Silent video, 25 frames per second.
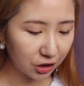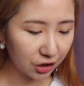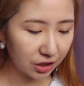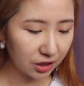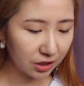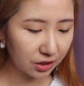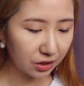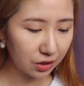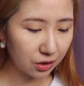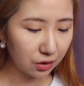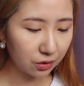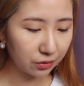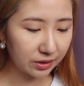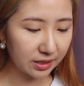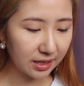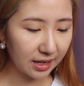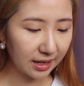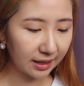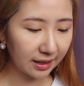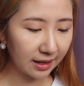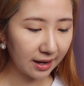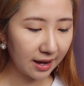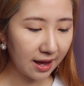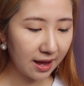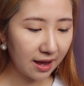she's
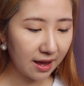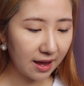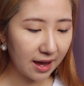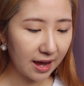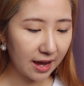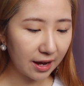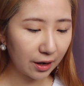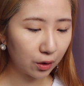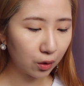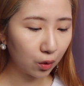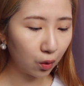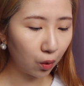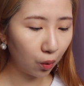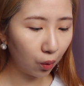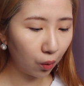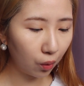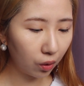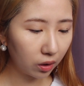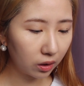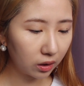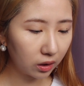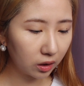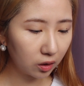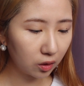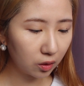using a
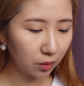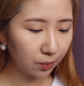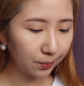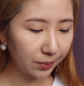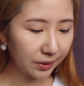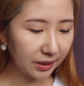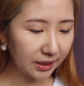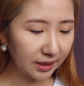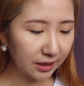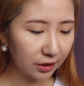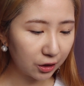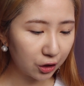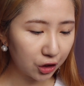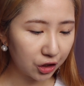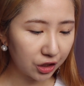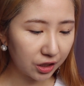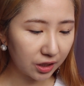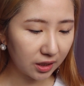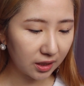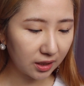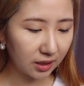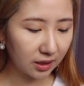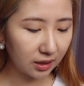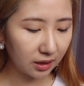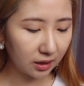coral
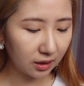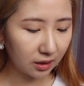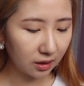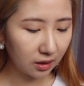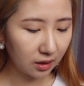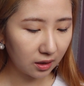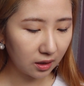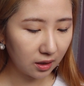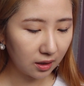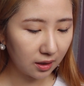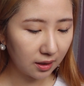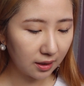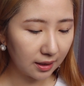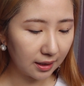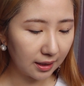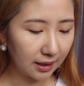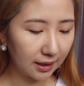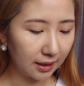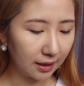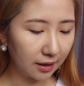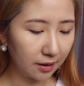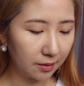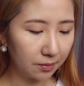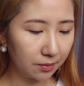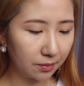peachy
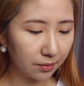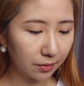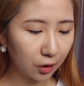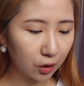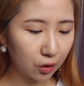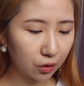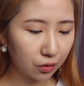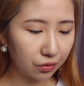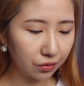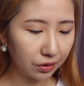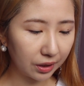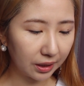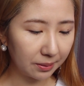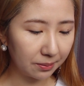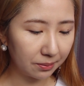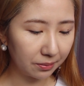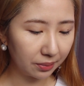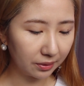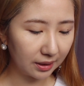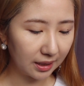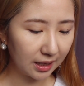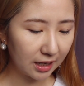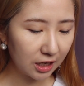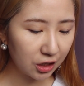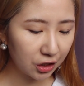cream
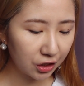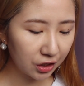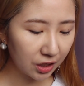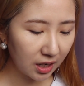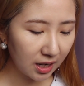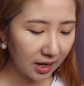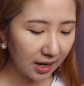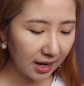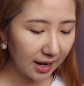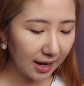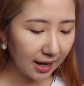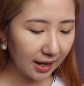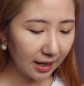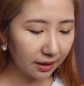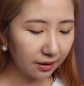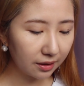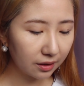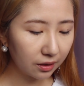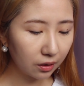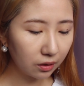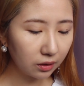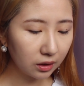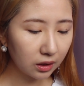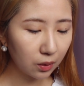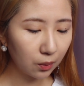blush, and
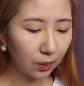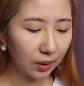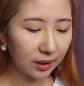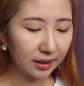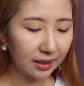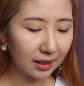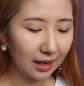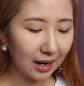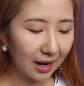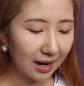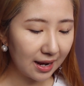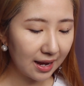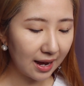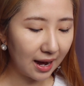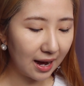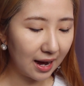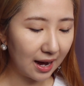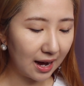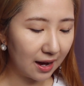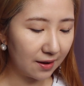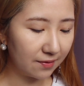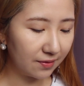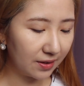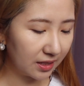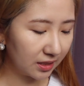the only one that I
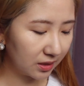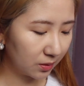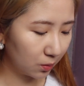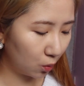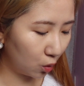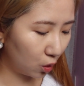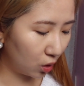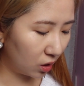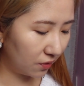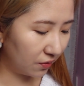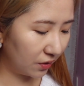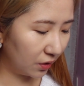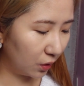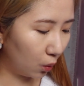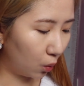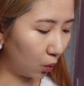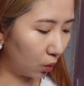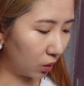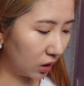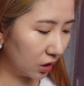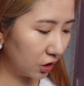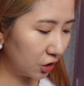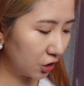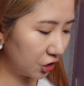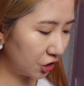have is more of an
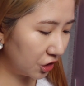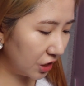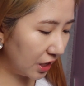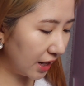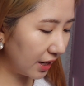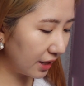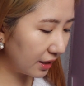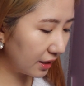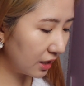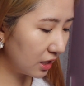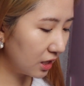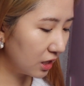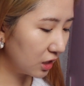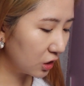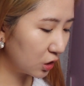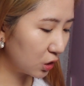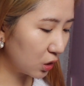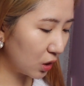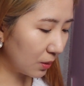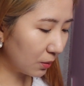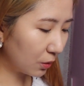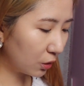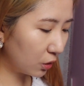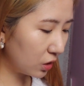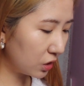orange shade,
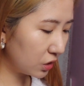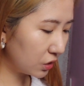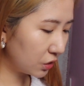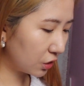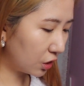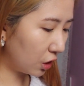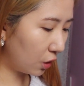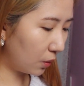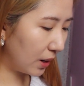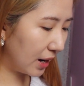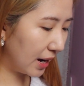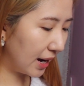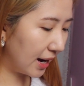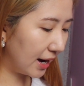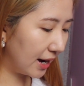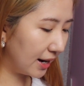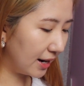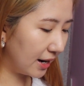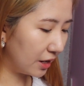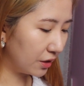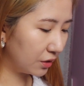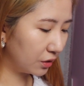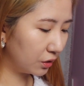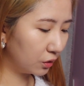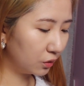so I'm going to go ahead
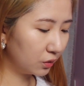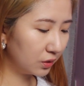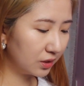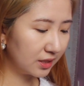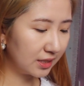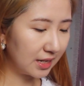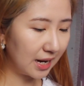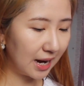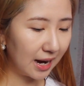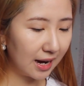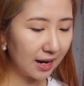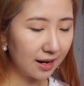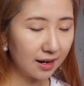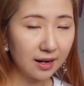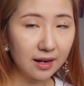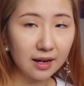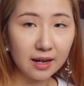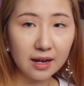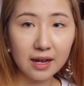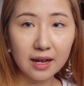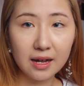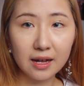and use that